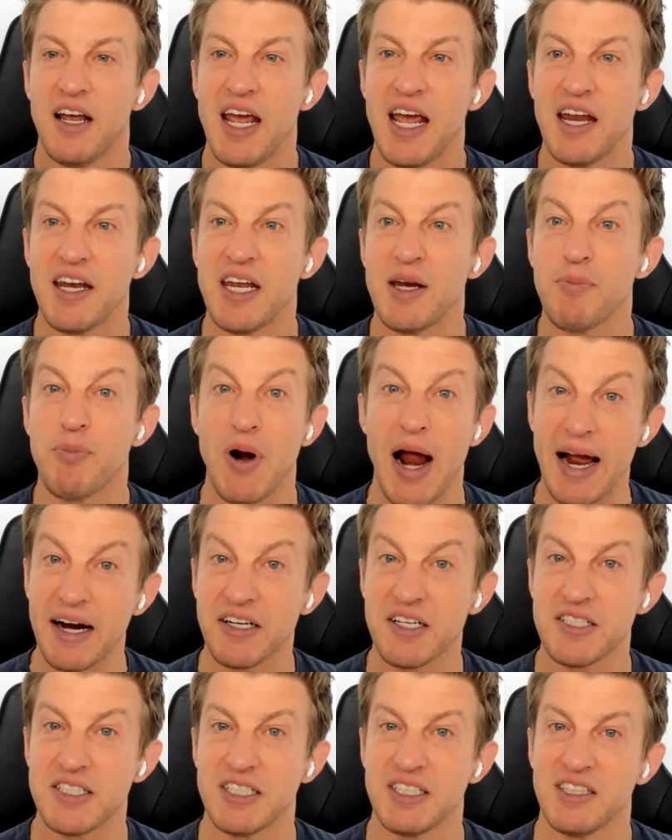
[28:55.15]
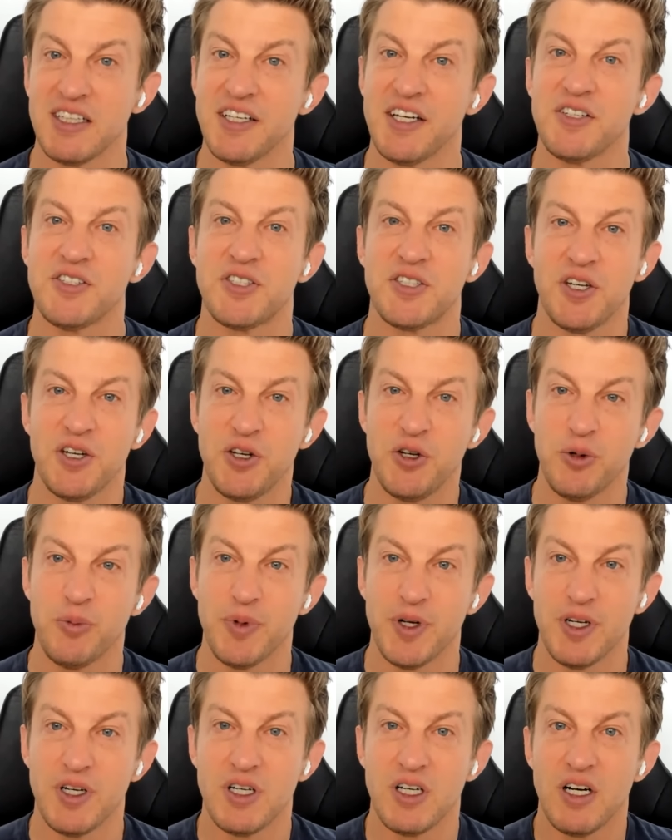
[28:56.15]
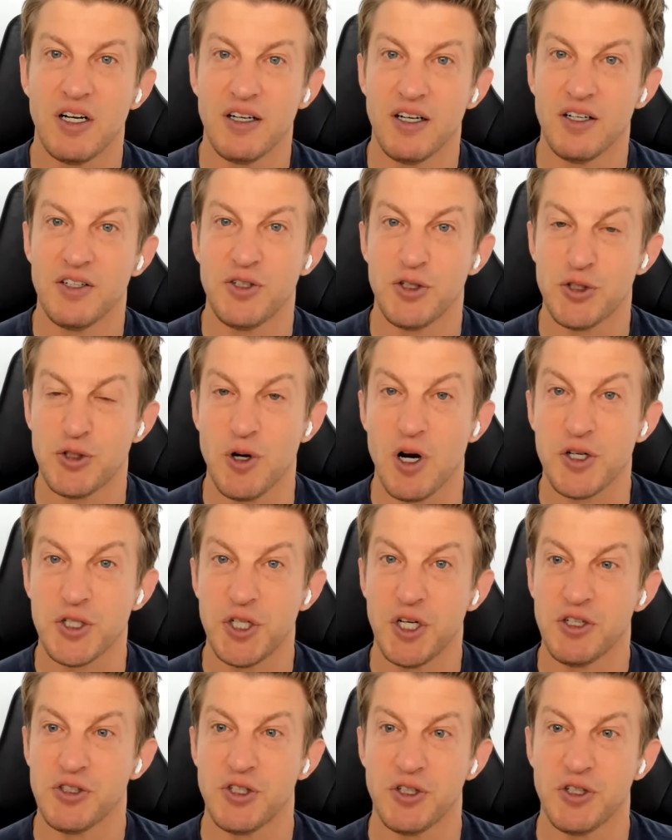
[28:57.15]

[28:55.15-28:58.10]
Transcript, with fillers: And in practice, it leads to human destruction.